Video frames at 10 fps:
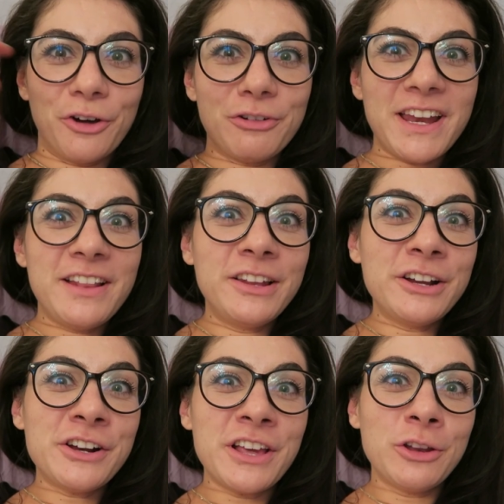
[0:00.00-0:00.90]
Already
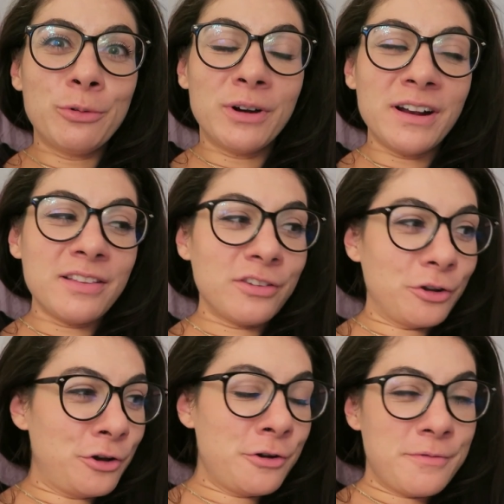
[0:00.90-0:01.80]
learning new words.
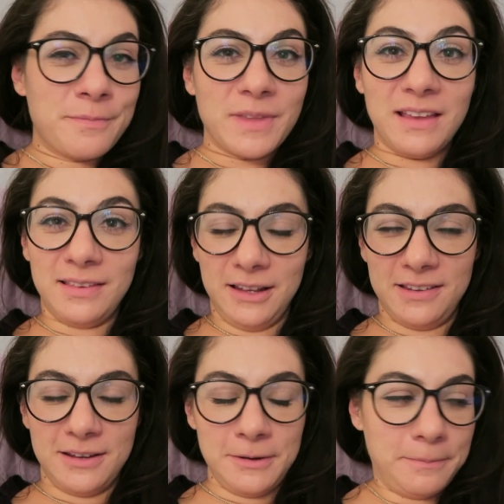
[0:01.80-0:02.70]
Sono is
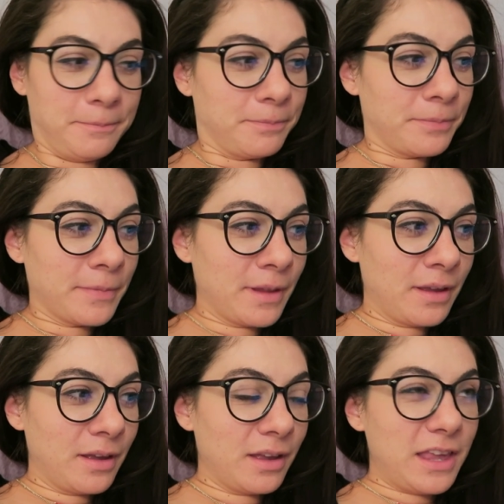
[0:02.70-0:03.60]
listen.
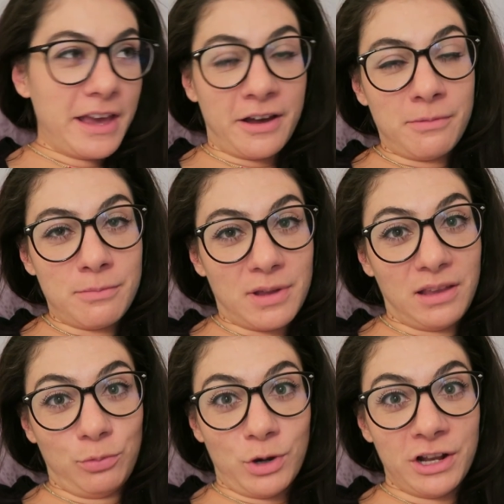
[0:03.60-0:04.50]
Kia
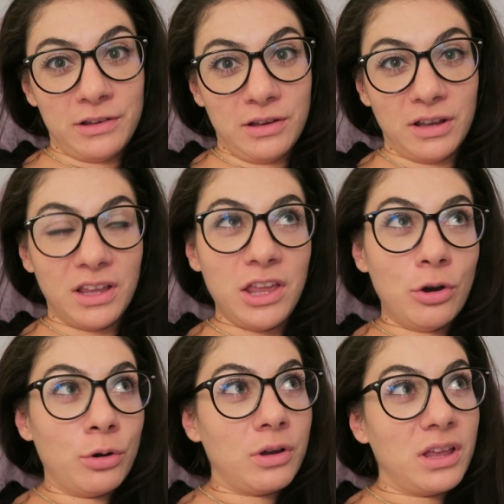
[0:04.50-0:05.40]
is what?
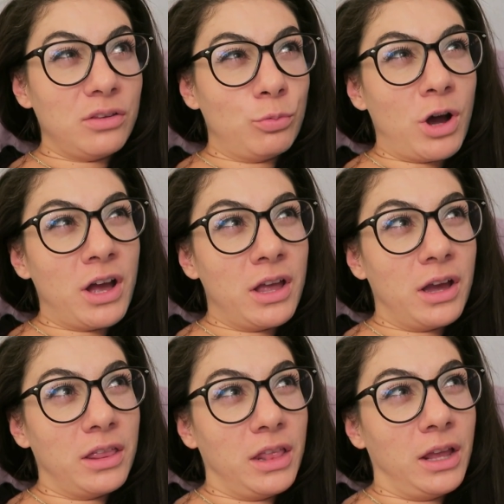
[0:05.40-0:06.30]
Kyo is why,
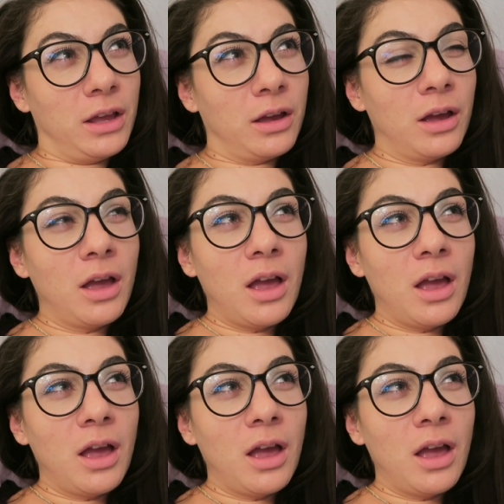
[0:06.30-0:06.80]
I think.